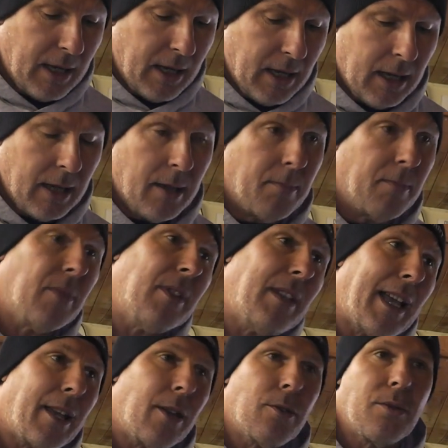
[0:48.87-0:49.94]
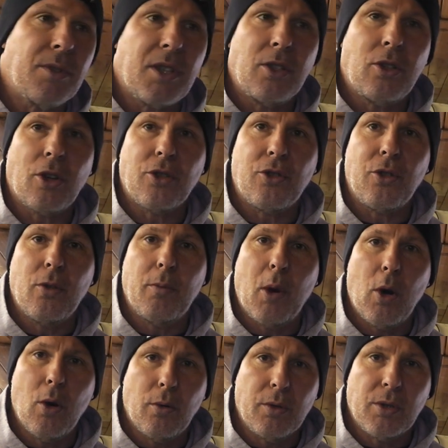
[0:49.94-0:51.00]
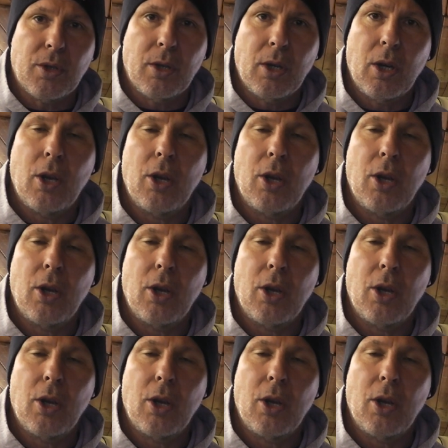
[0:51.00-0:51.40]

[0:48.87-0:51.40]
nails, industrial bolts.